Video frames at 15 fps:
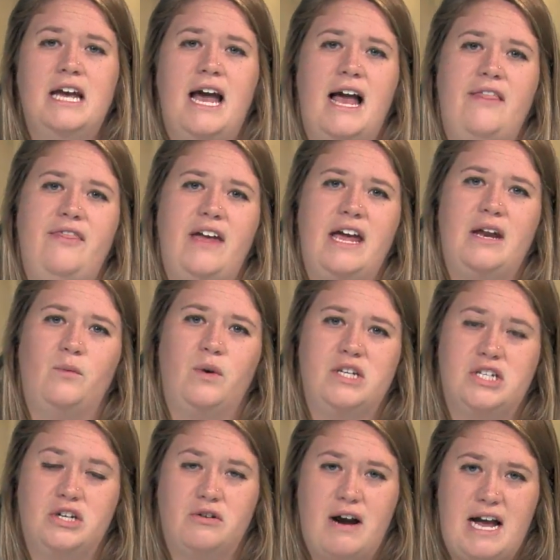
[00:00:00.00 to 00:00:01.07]
and then went
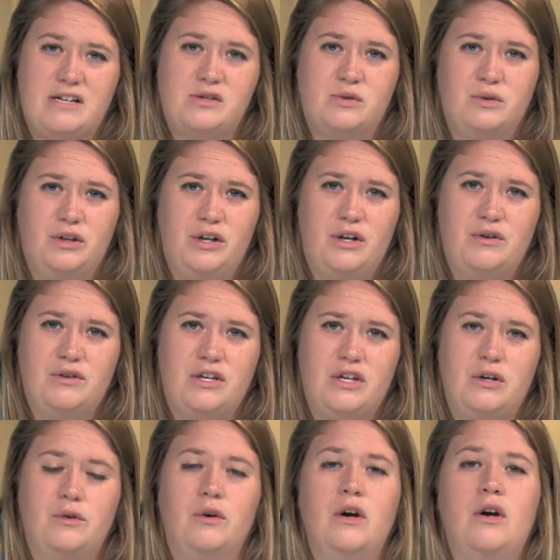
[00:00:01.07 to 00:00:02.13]
to grad school at
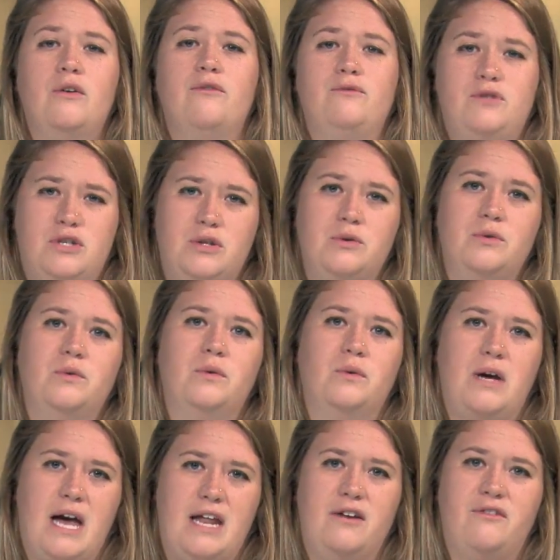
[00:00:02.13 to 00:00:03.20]
OU, to
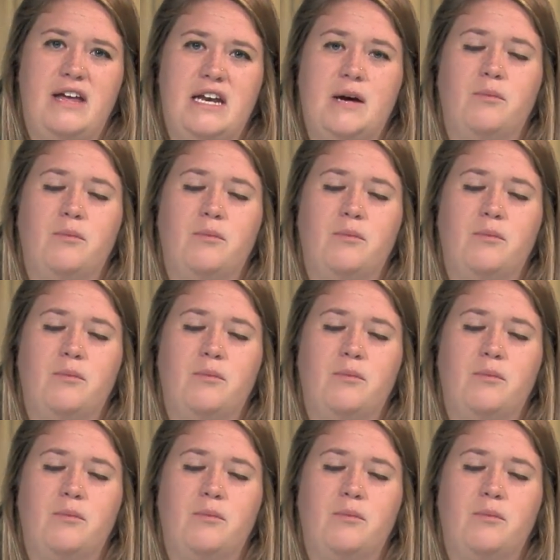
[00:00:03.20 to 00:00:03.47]
kind of end